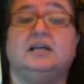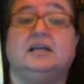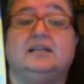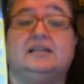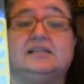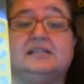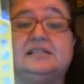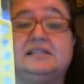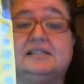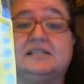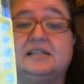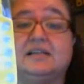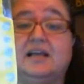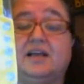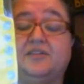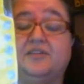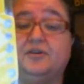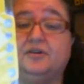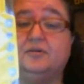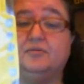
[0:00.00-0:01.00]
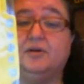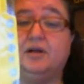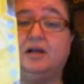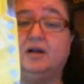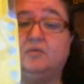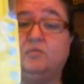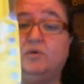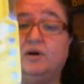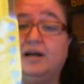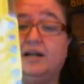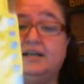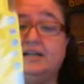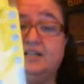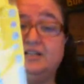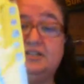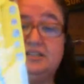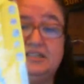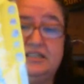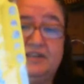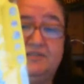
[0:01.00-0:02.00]
This is another one, and you
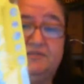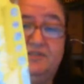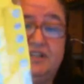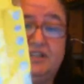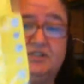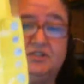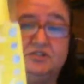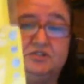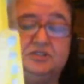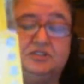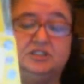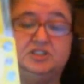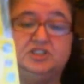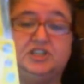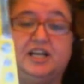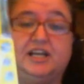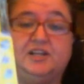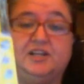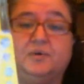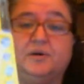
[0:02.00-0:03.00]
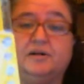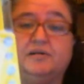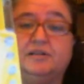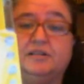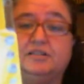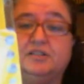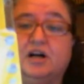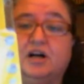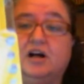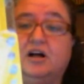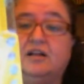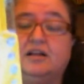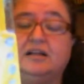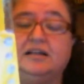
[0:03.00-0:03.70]
see it features the January doll.